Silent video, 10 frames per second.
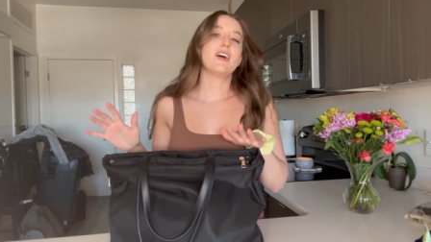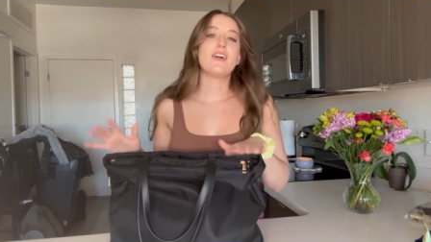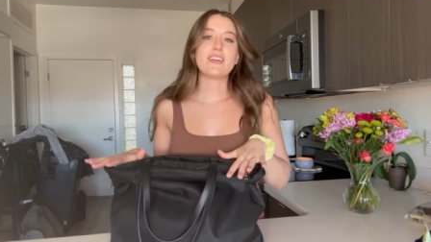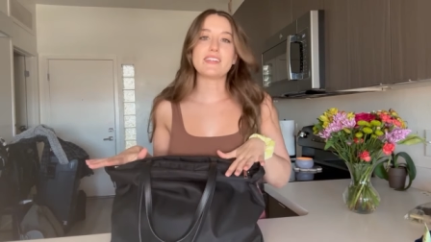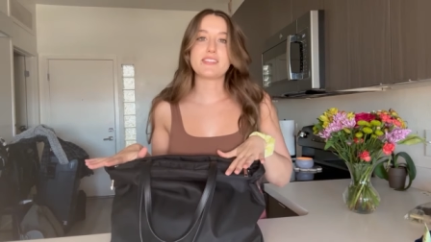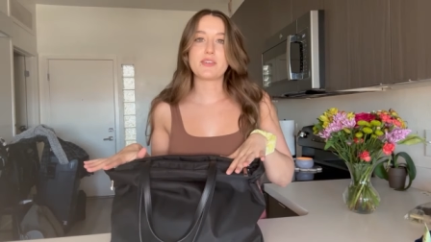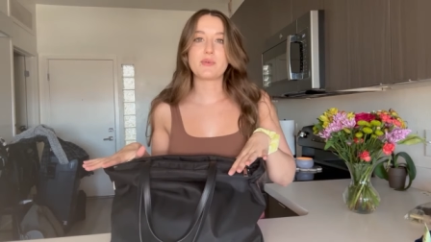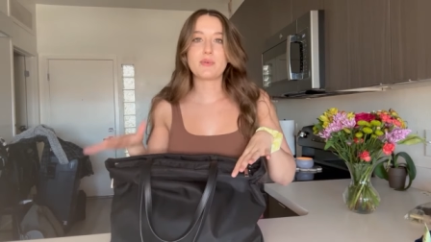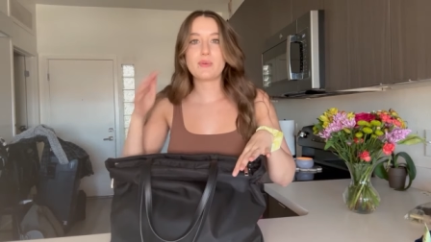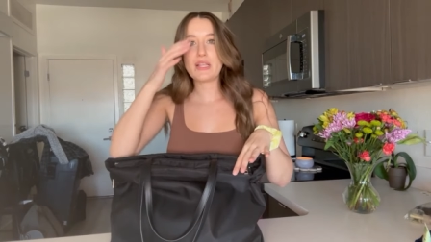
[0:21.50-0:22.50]
All right,
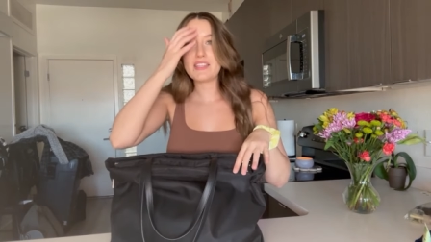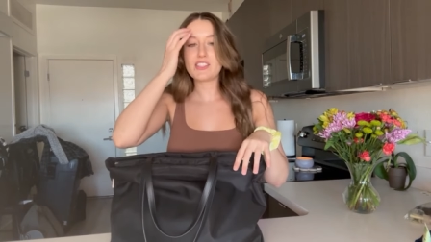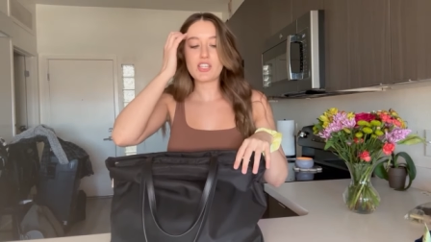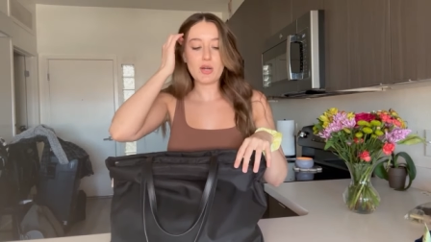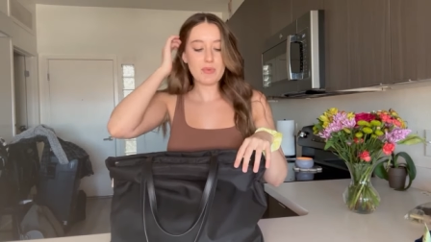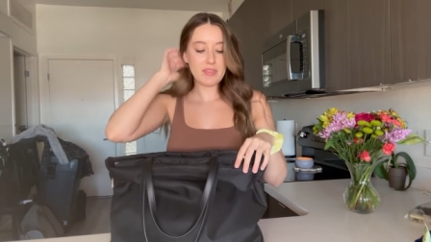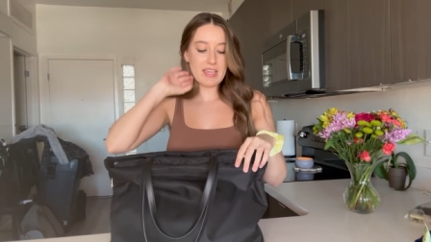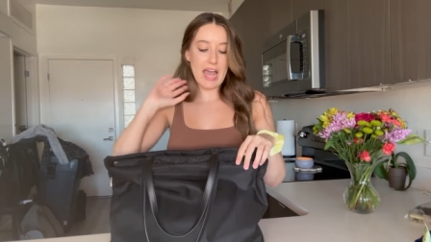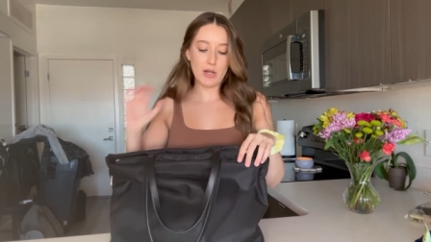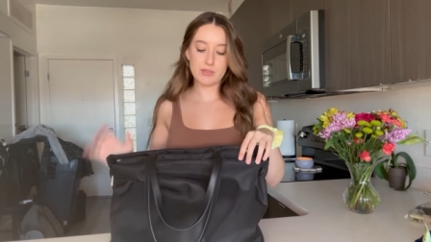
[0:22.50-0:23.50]
so let's start with
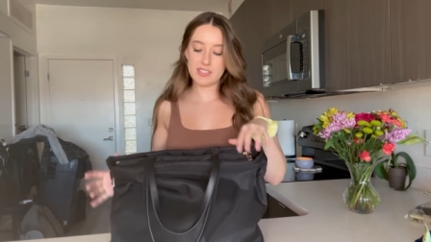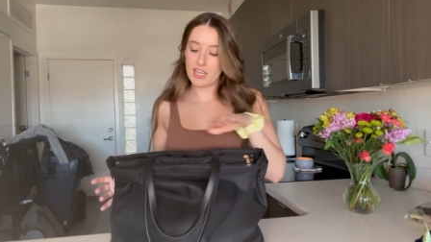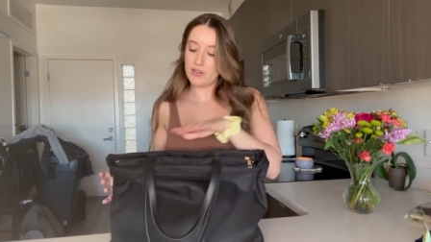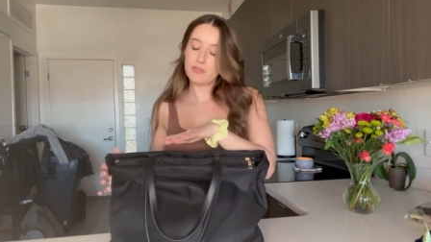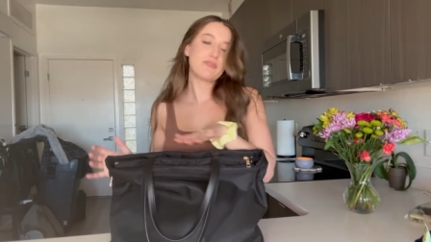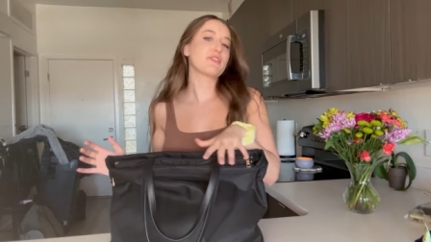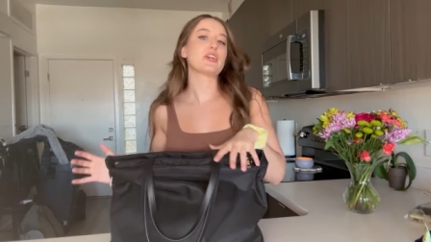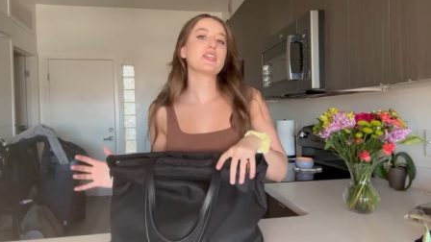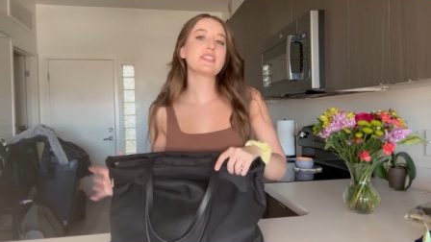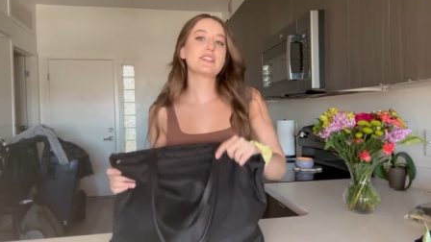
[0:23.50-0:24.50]
the outside
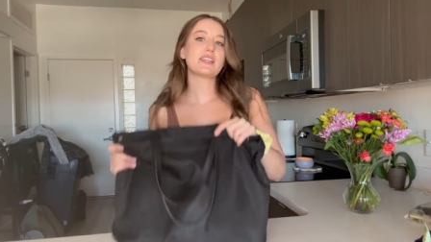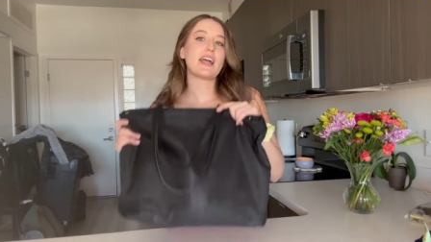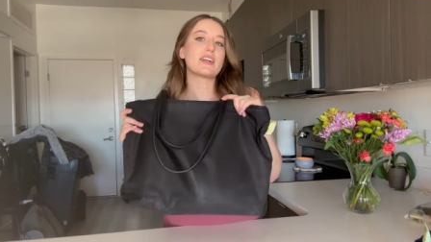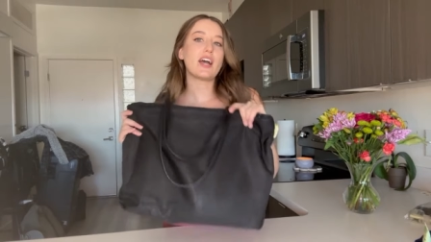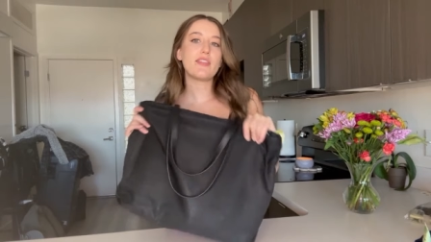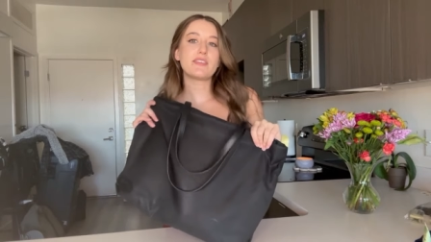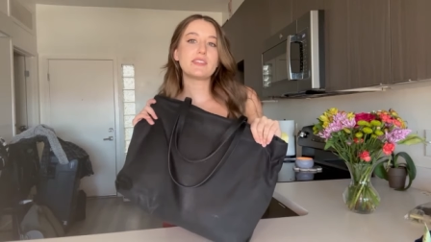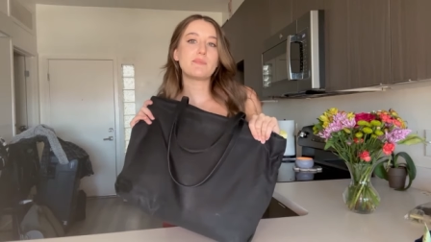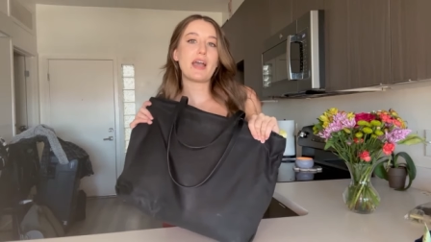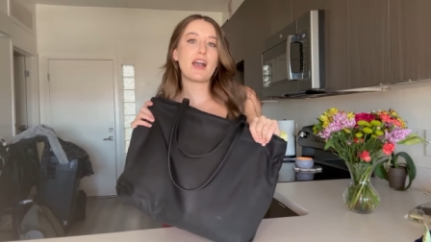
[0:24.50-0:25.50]
first. I got
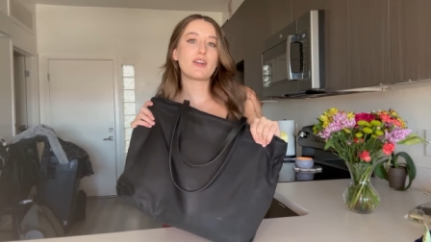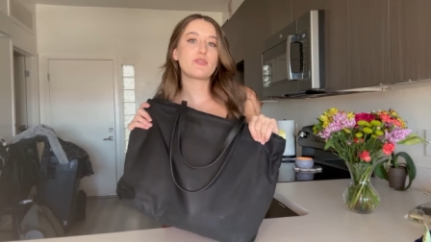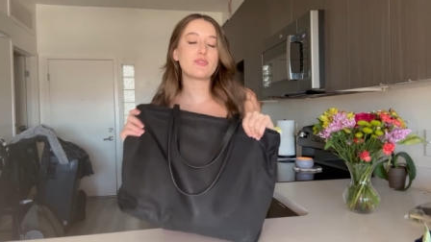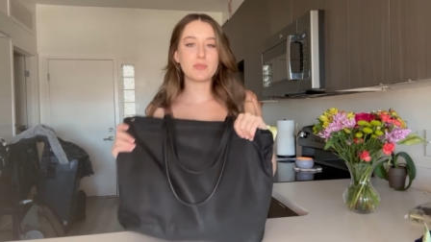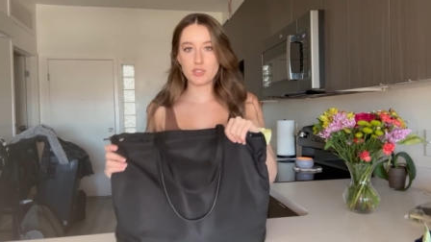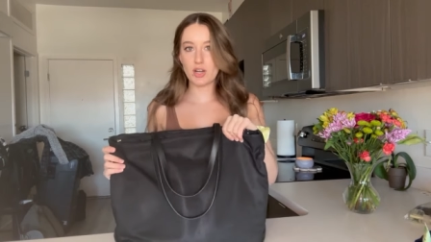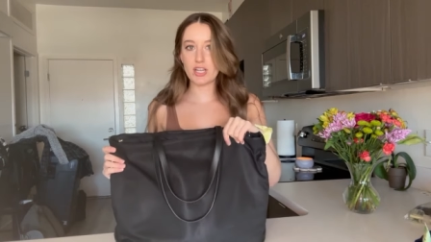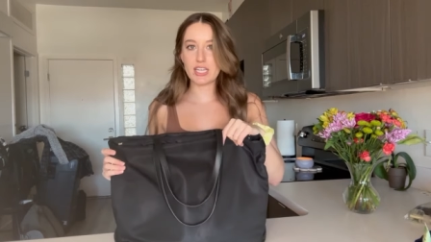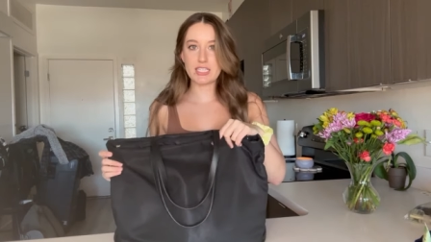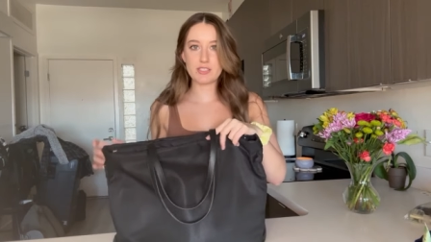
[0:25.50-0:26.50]
this bag from
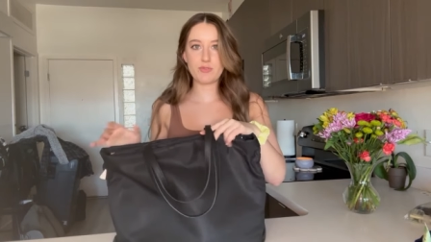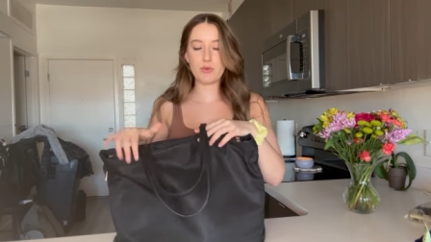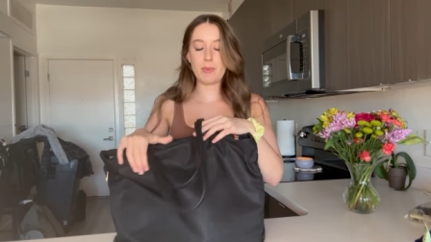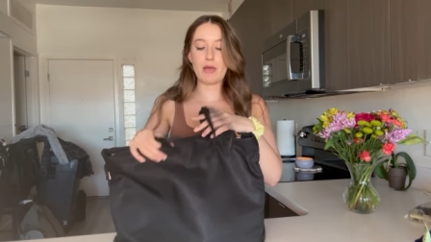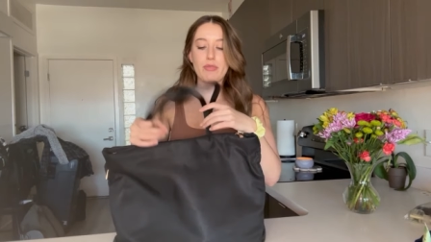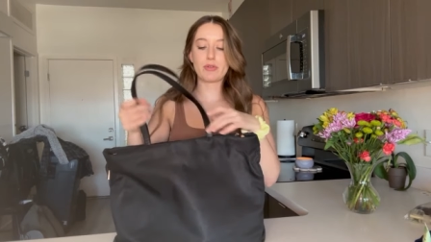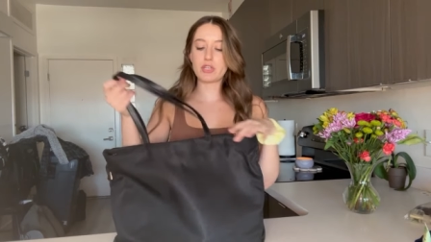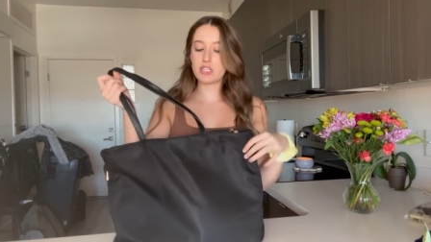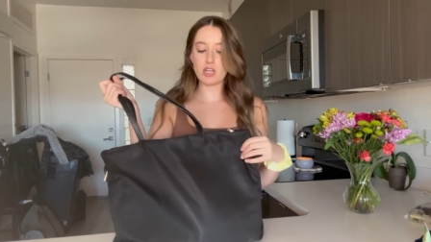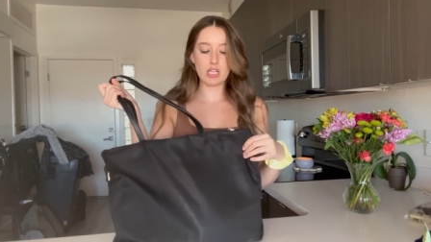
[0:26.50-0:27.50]
Target for about
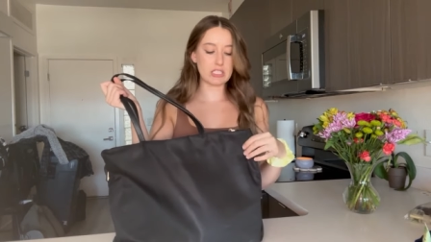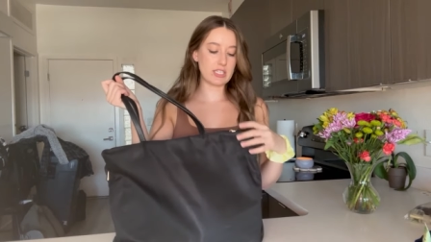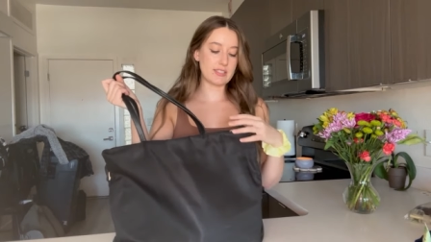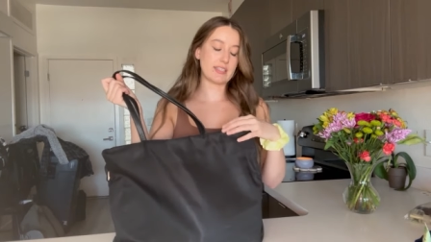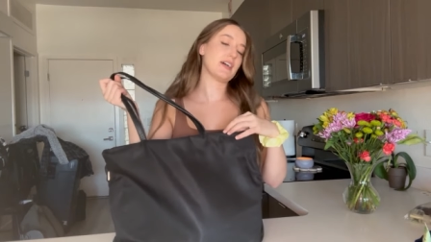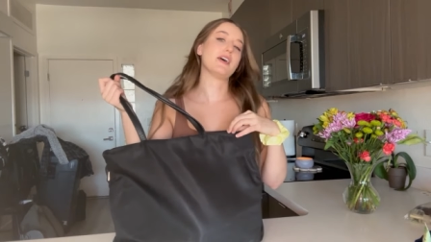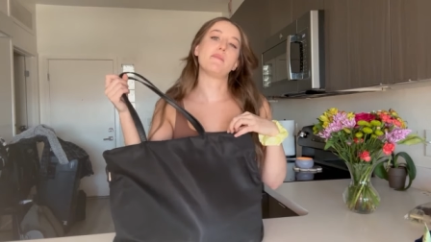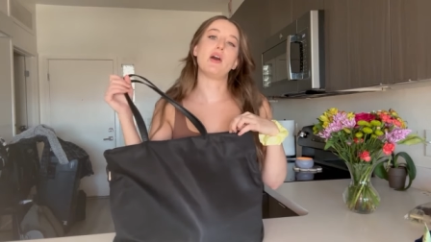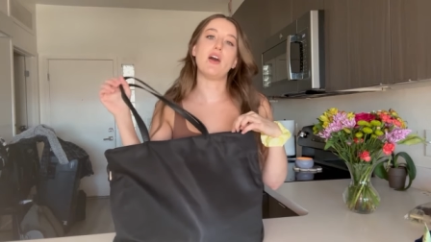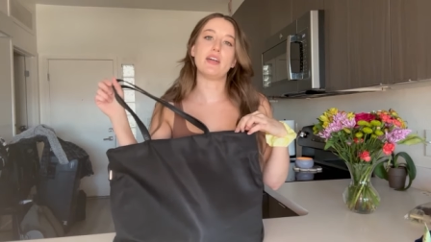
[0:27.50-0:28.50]

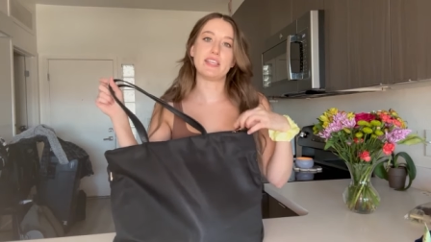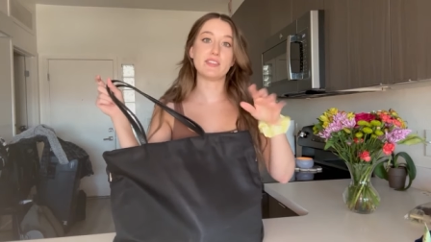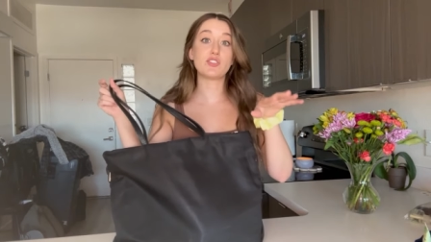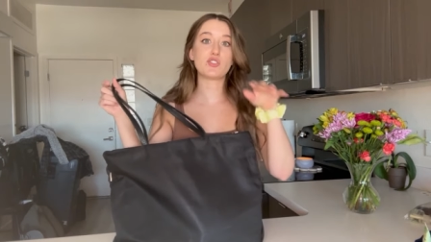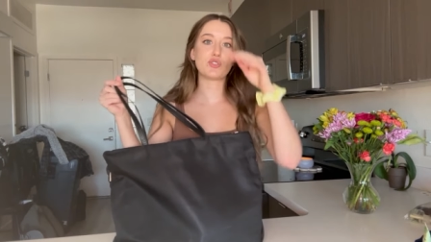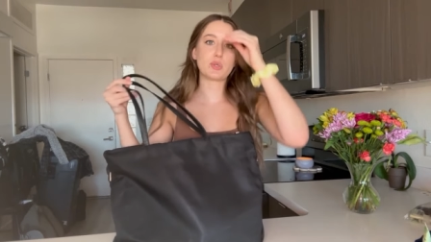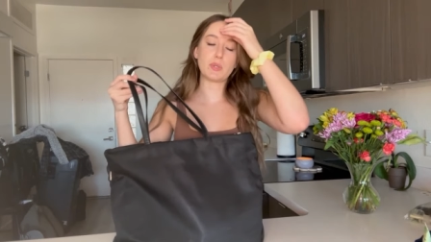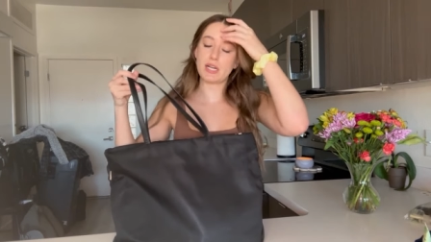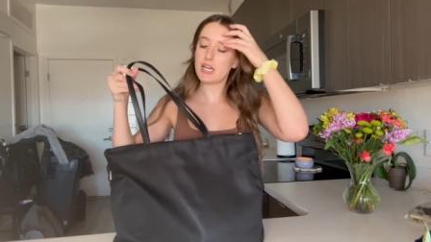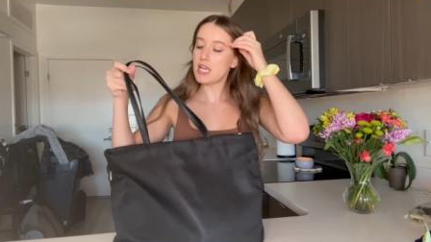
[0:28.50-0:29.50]
$30 in
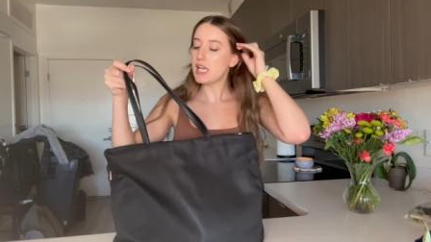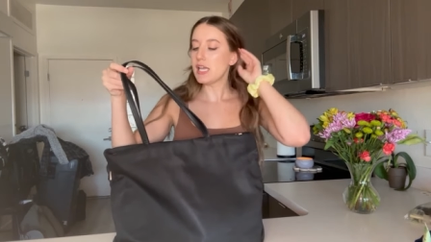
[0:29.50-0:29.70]
store.